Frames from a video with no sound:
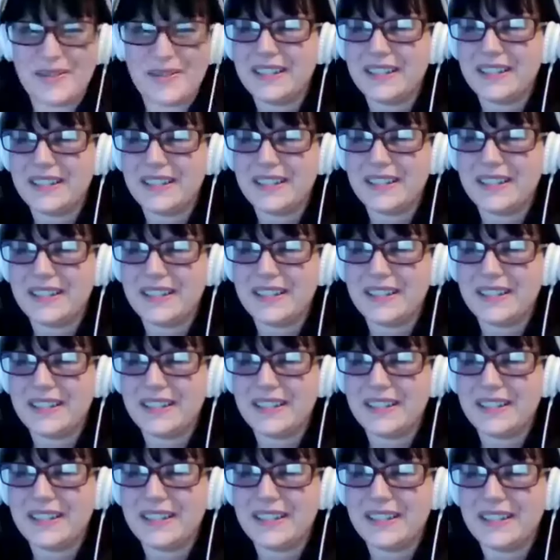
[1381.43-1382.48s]
to do two
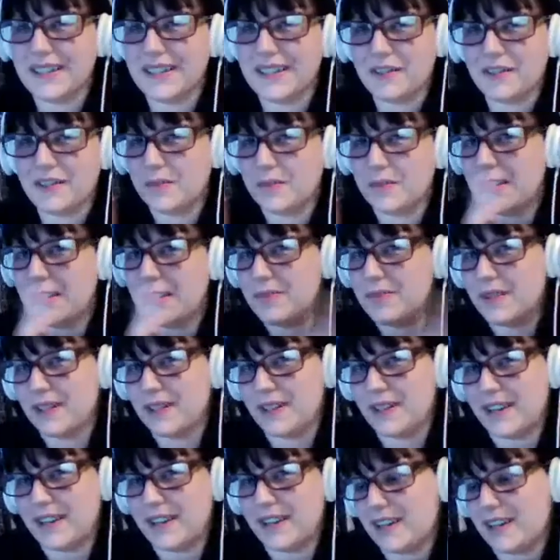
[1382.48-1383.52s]
versions for the
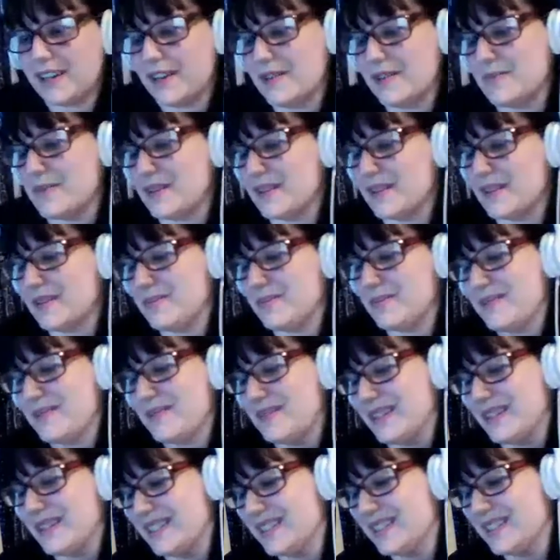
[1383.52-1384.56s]
people who like humour and
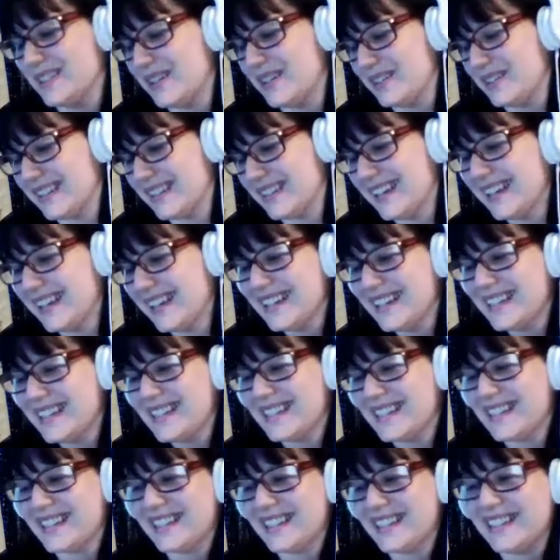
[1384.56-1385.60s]
people who don't.
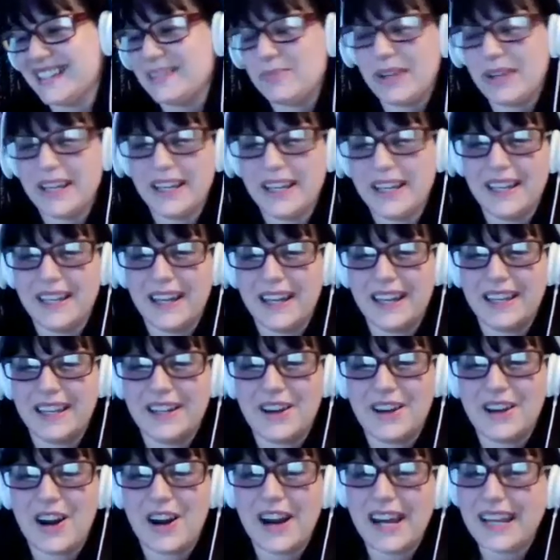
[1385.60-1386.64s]
There's going to
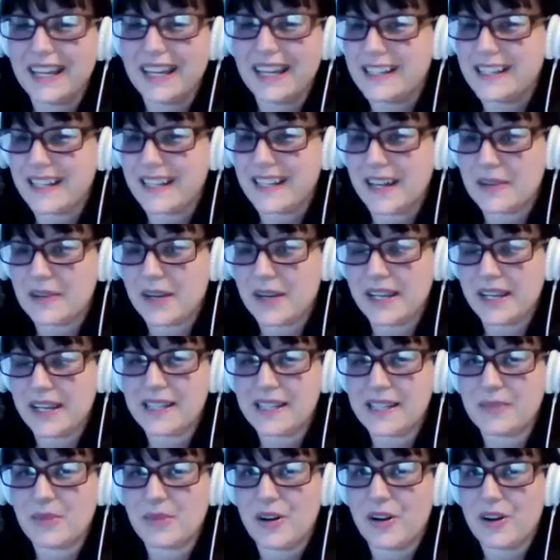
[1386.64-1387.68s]
be an eye
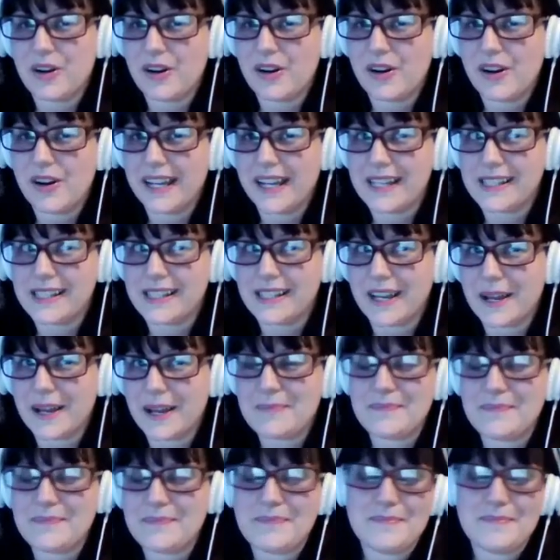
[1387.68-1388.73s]
exam, ASMR eye
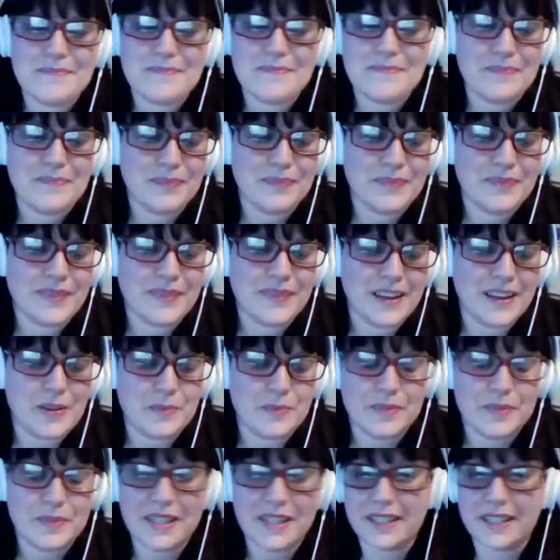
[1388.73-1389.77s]
exam,
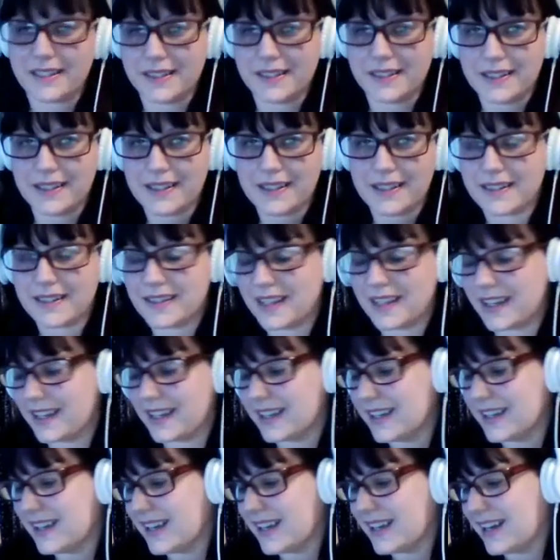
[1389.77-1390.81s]

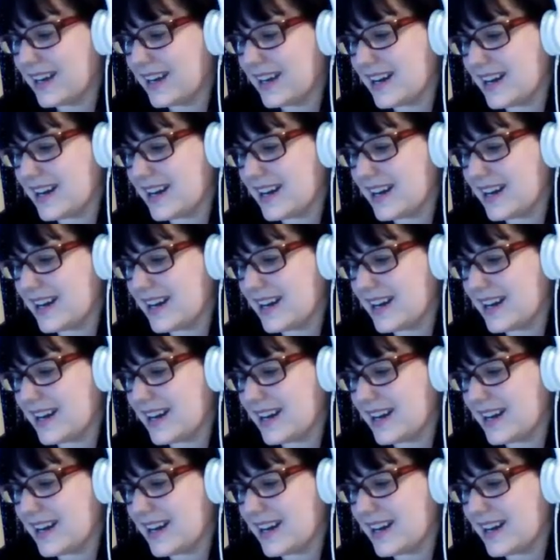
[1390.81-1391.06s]
opticians thing,